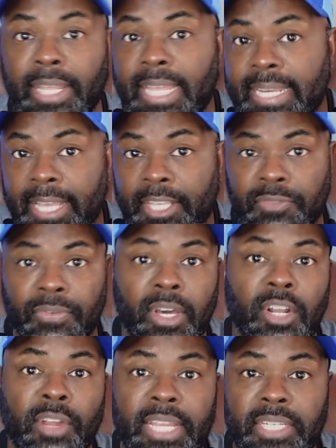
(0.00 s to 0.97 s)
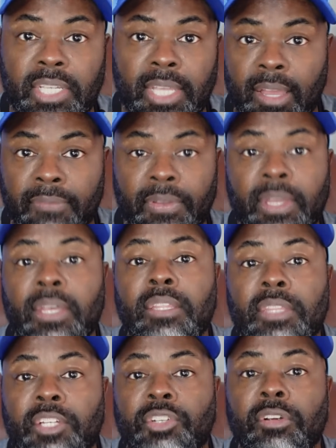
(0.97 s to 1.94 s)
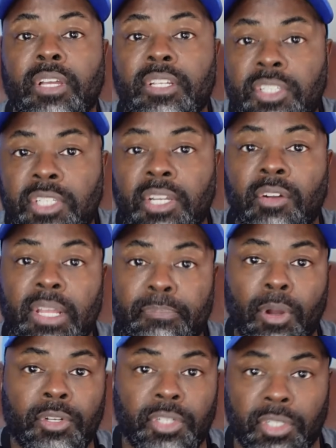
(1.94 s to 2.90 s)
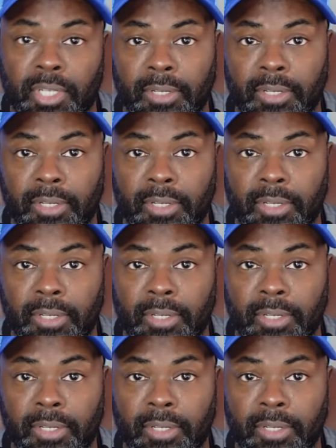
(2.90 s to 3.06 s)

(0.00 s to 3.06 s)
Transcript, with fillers: index fund or ETF that you're considering purchasing.